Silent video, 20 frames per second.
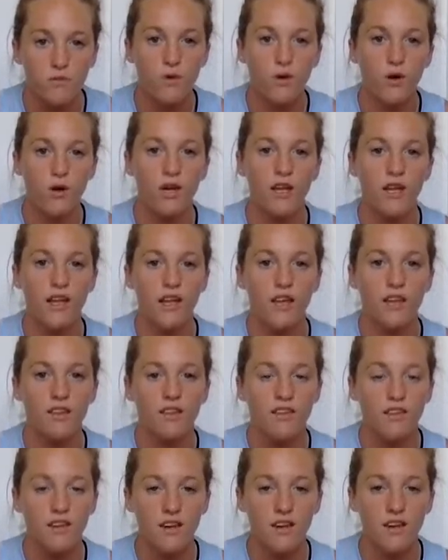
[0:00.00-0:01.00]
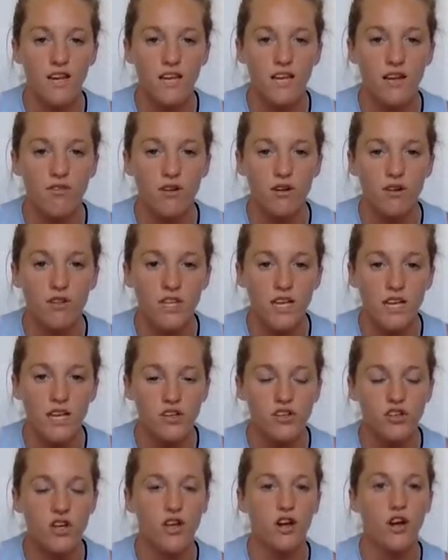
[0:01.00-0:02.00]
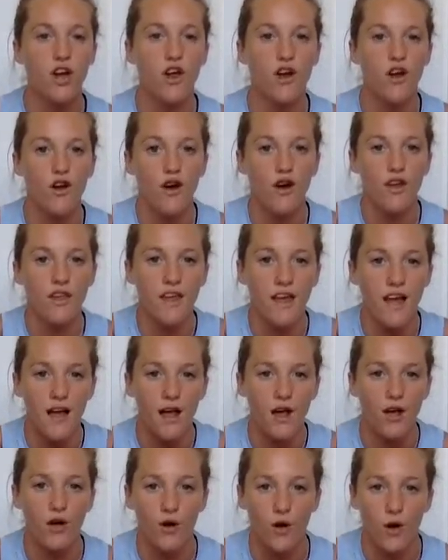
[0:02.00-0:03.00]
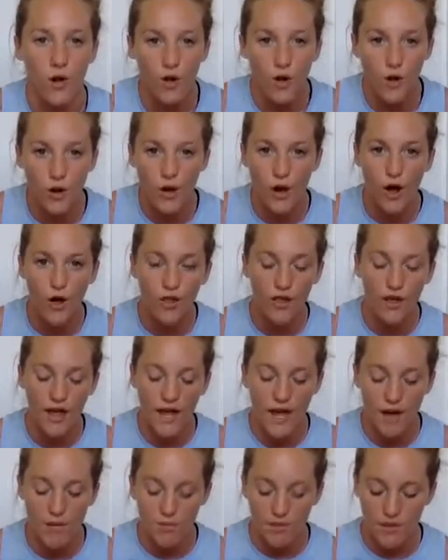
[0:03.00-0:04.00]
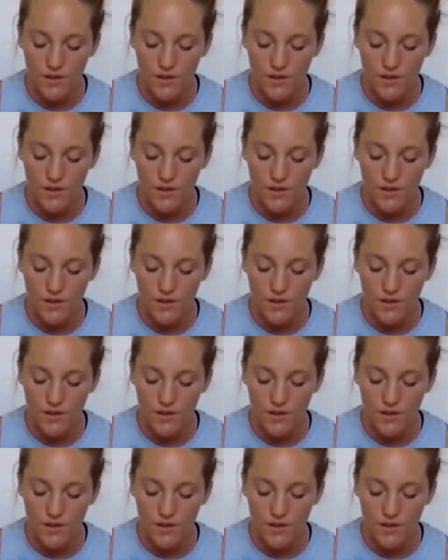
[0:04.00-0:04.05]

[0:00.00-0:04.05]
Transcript: working the knee rotation and not the ankle or not the hip.